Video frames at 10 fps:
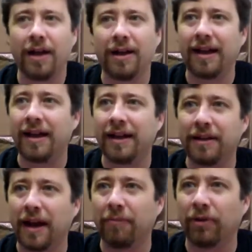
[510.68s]

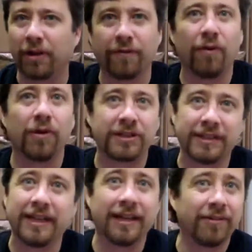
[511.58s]
And I'm looking forward to
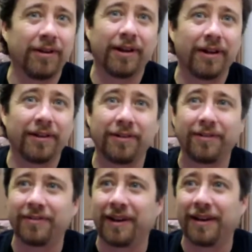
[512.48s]
seeing
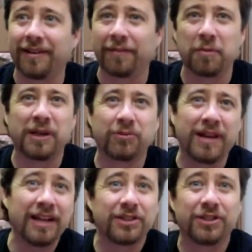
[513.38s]
everybody's
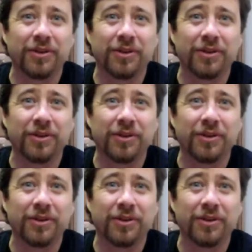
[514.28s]
reactions to it.